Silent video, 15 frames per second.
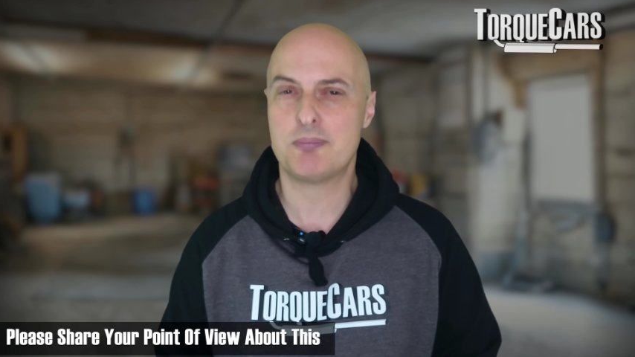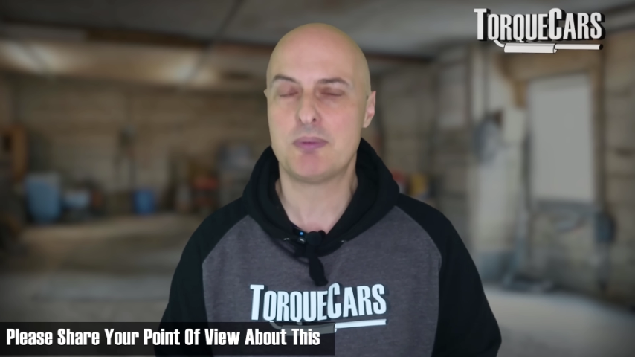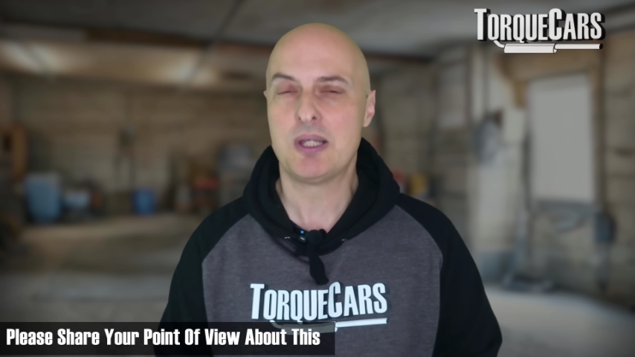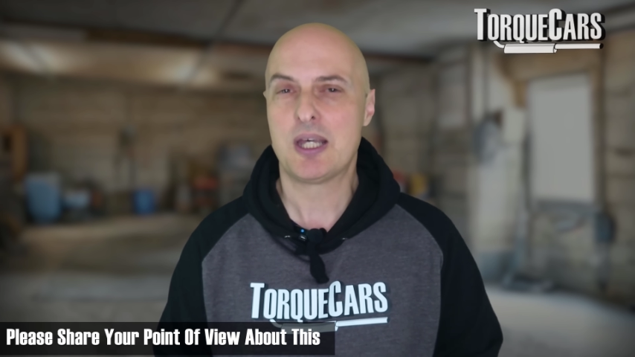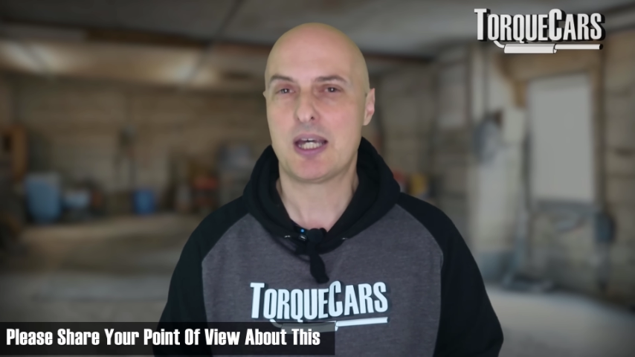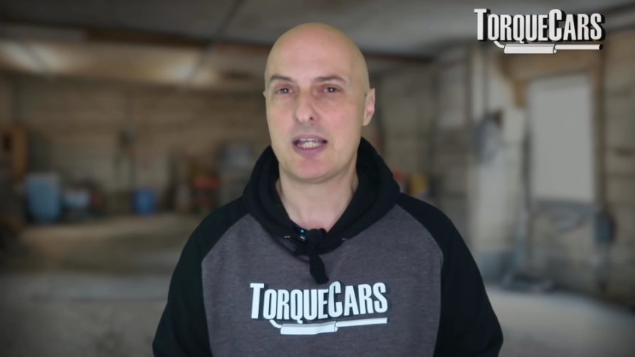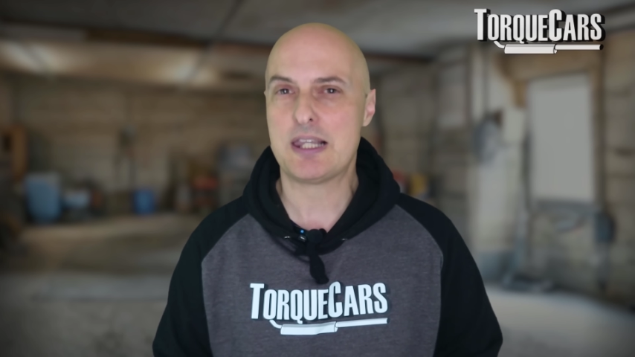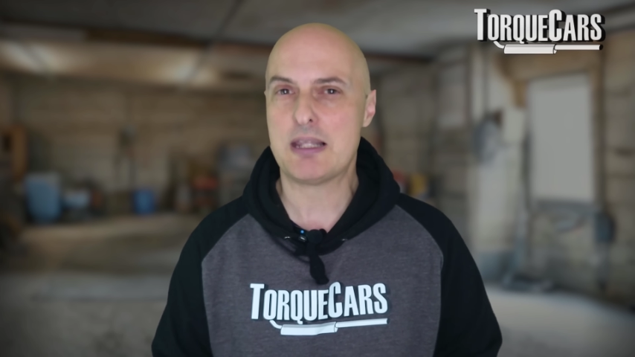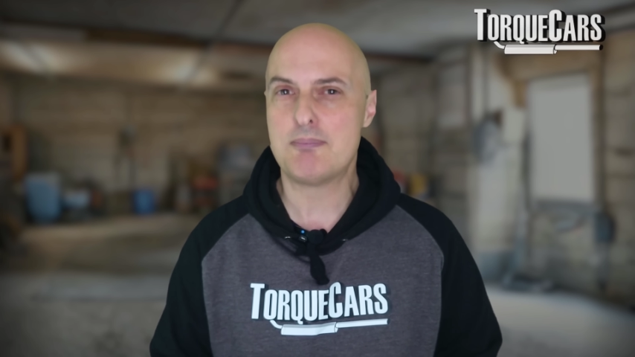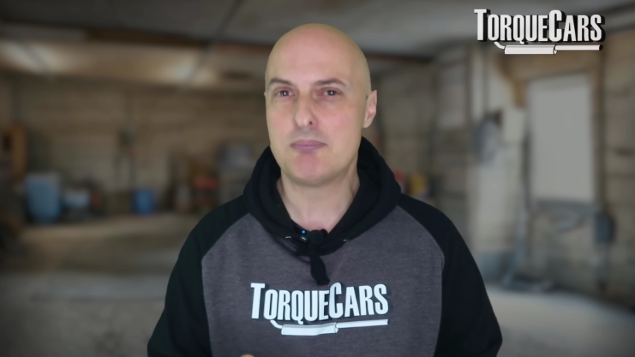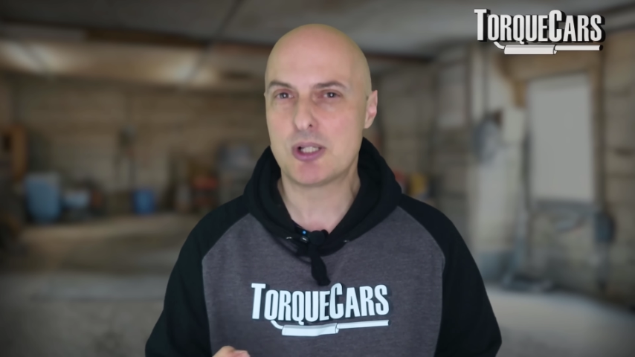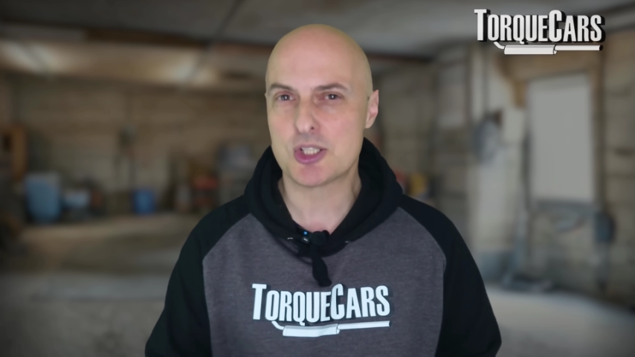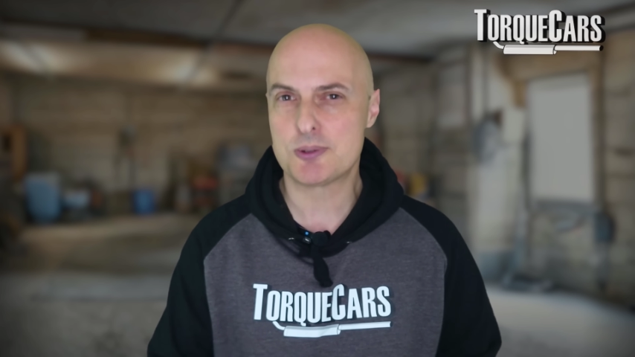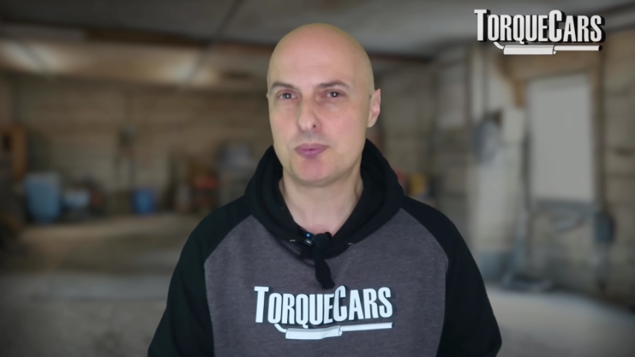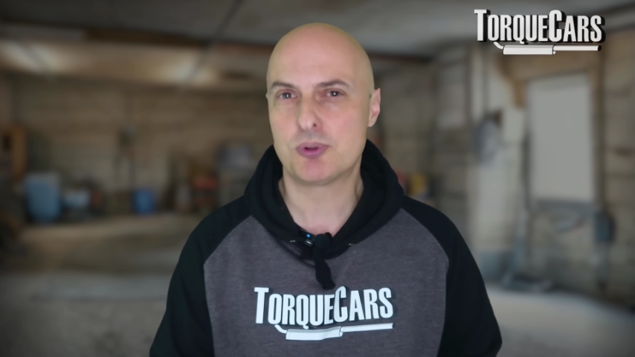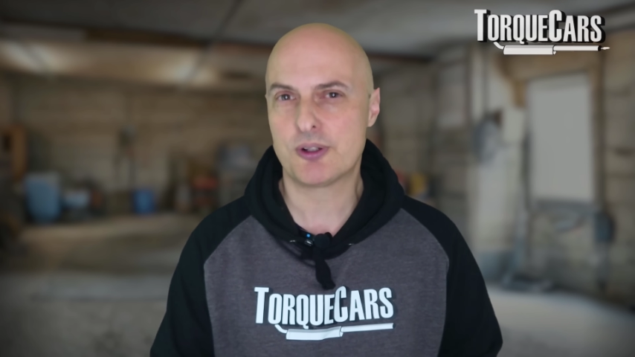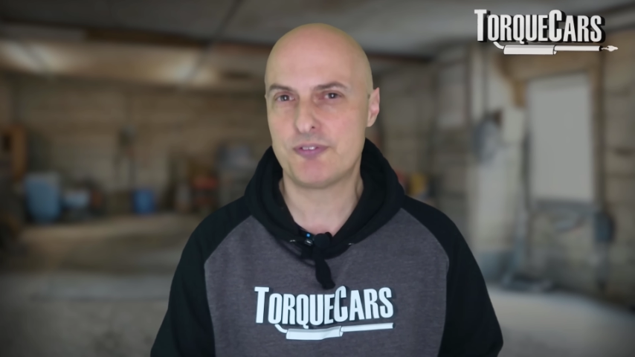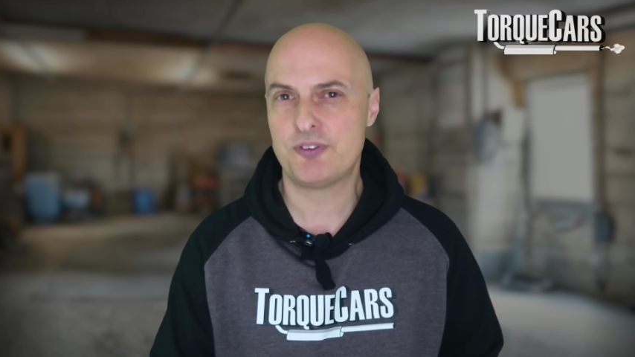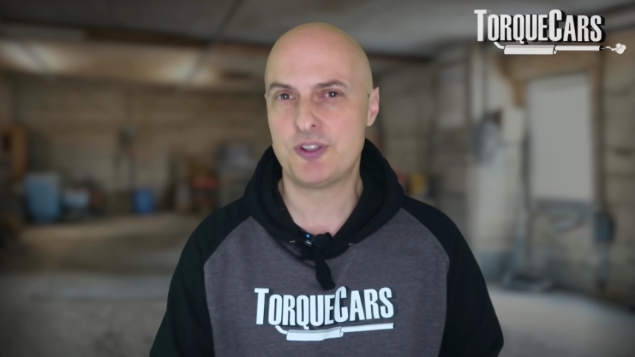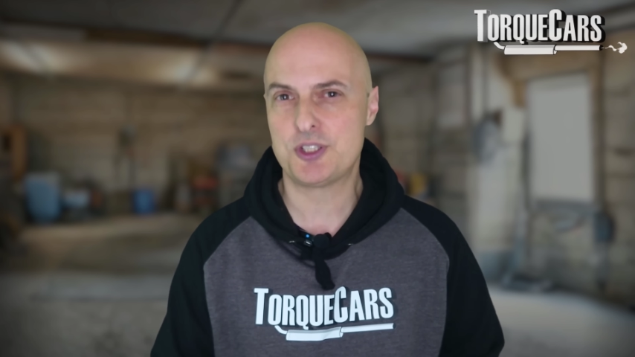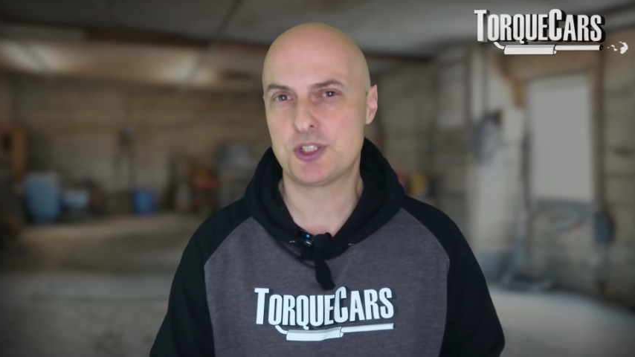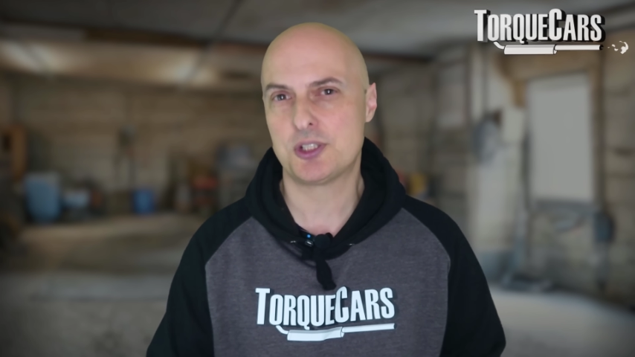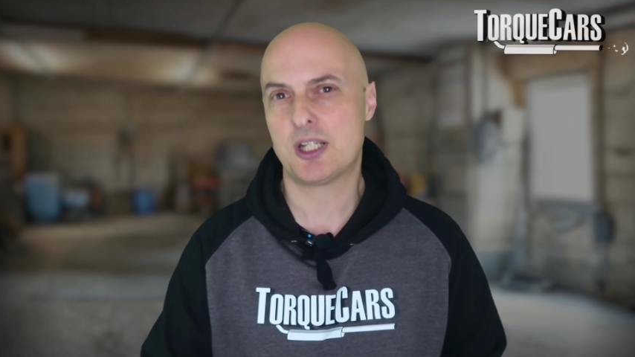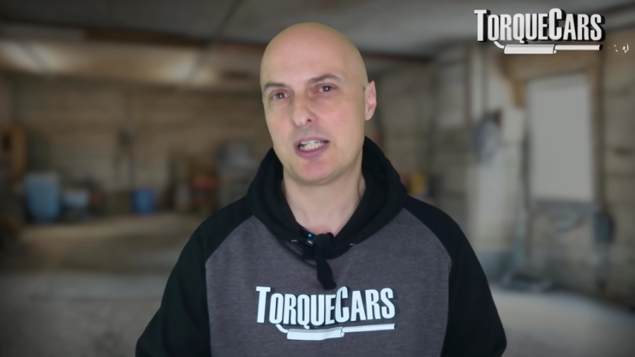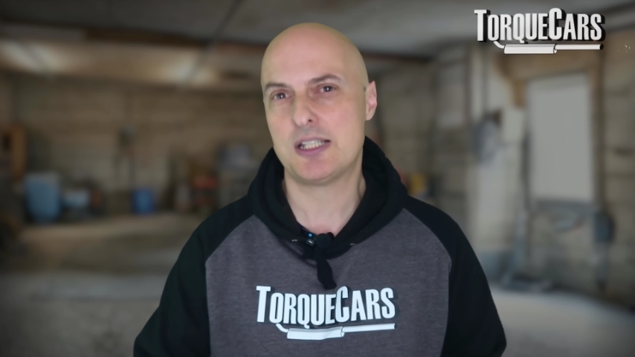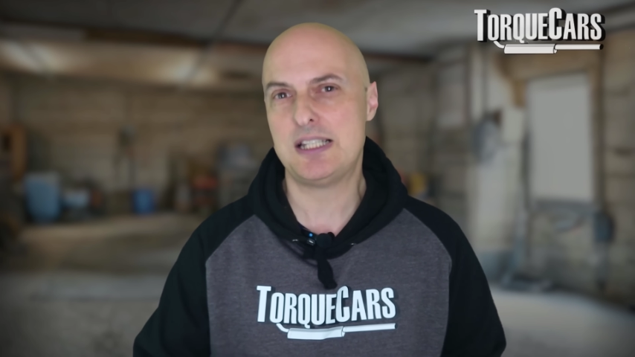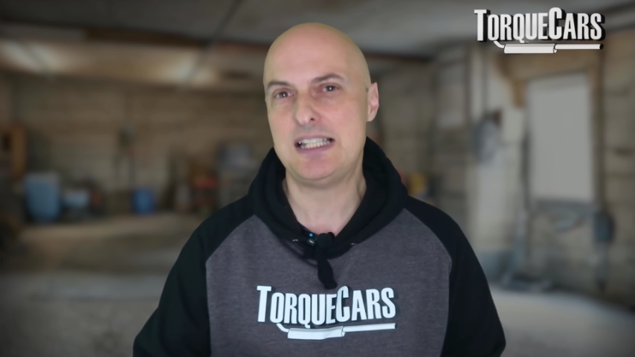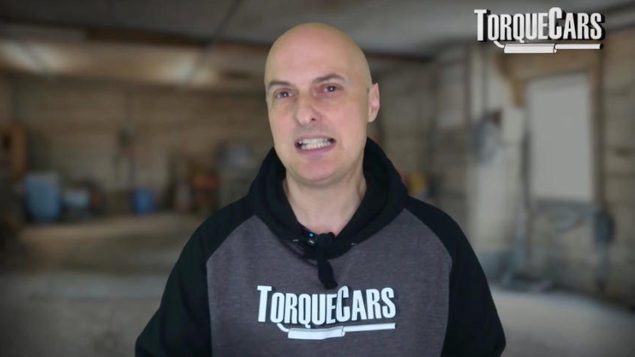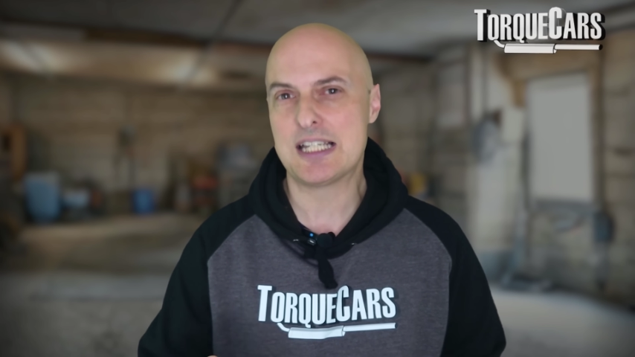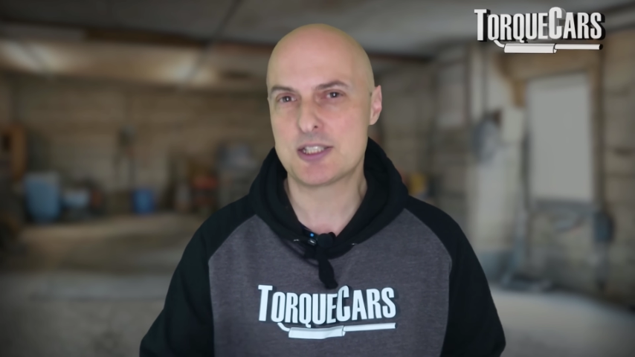and they're much more efficient and less